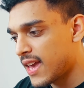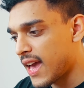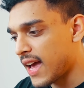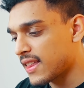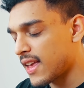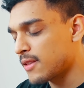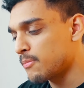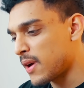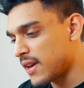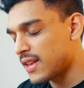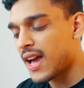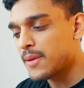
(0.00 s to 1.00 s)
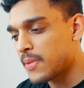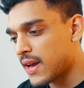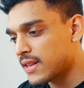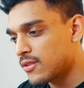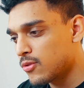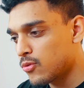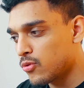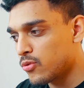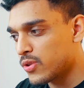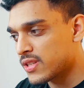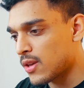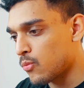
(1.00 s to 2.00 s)
and then buy an iPad, or
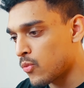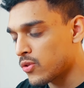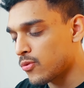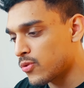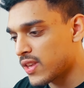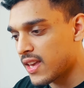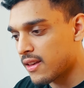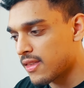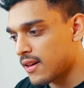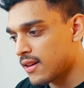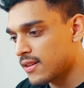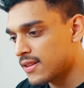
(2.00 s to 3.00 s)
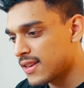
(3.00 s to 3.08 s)
is it one or the other?